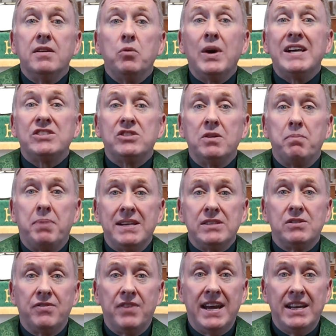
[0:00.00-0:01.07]
Western
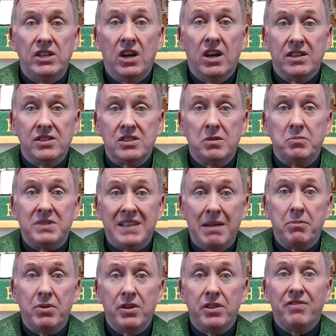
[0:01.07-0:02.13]
Pennsylvania on
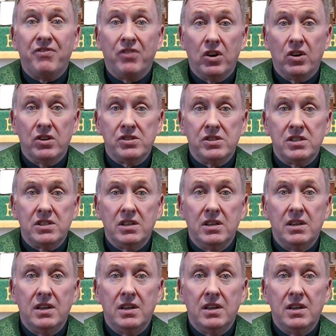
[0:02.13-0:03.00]
September the 1st.